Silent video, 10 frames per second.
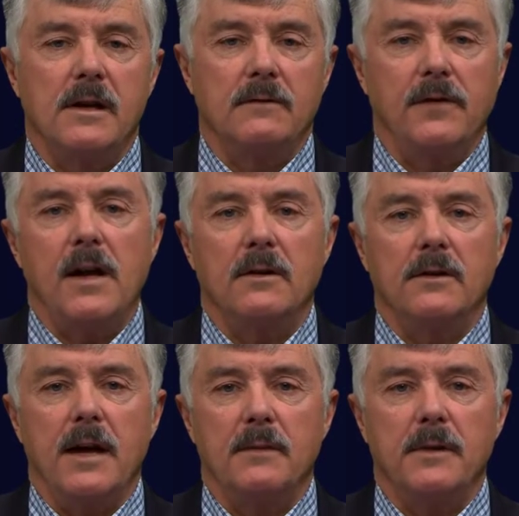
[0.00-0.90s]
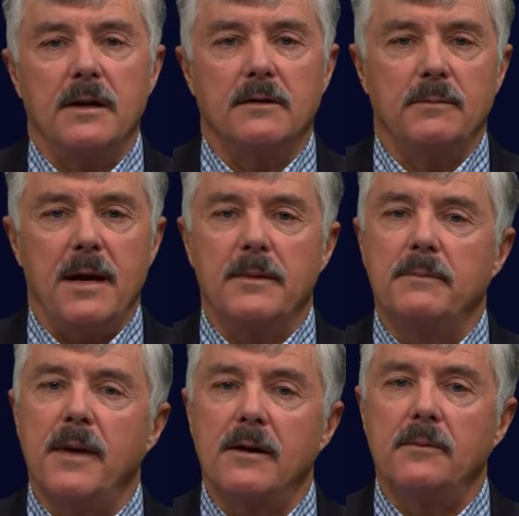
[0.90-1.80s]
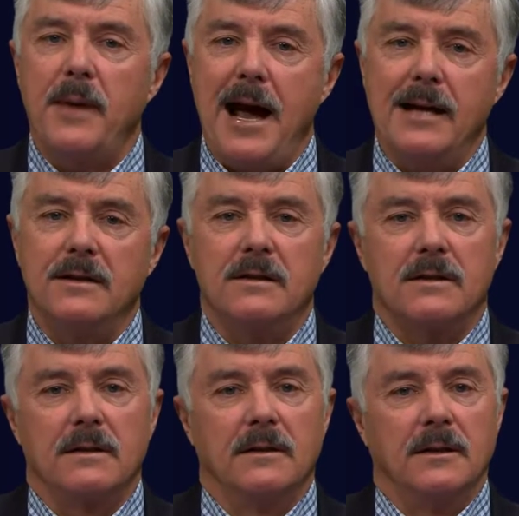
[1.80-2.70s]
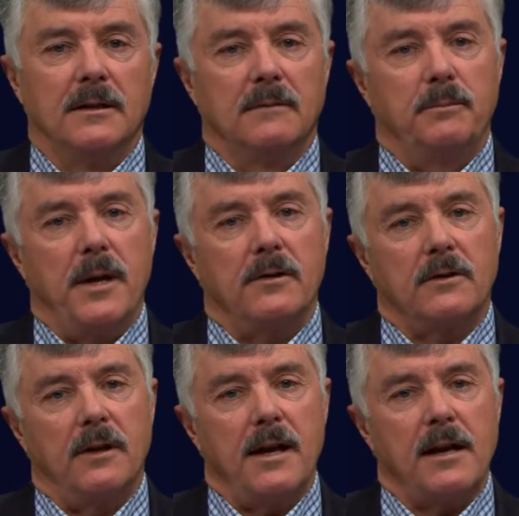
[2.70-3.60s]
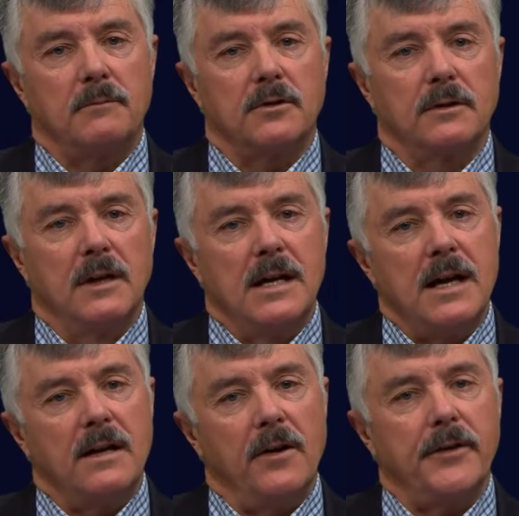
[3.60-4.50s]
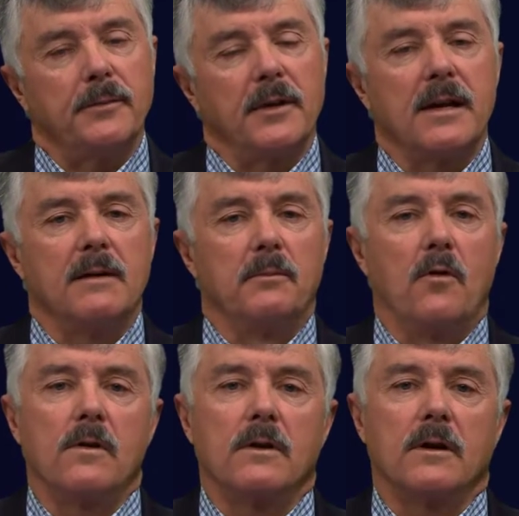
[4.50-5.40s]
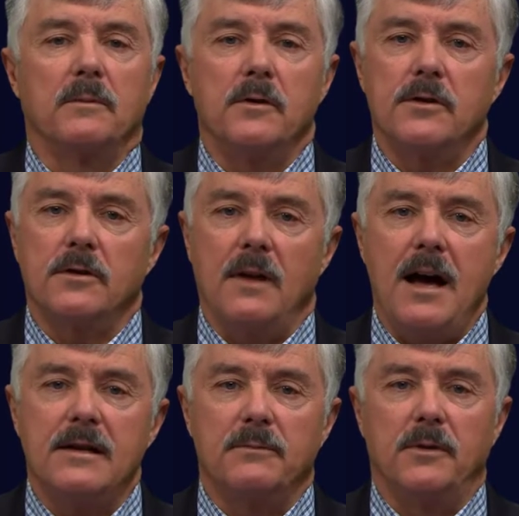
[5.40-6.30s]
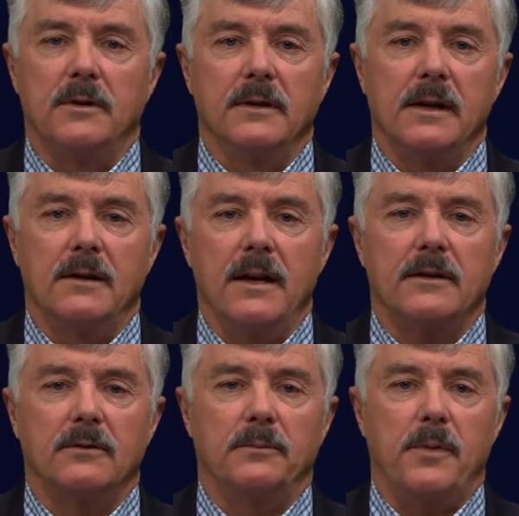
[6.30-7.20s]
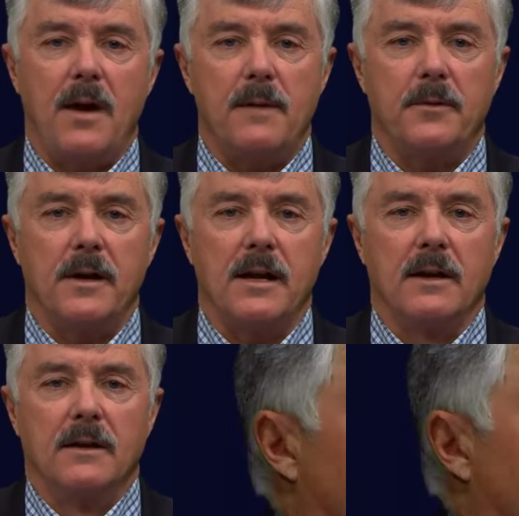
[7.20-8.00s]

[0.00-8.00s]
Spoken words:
the inventor, that means maybe better patents, better claims, and ultimately a more commercializable intellectual property,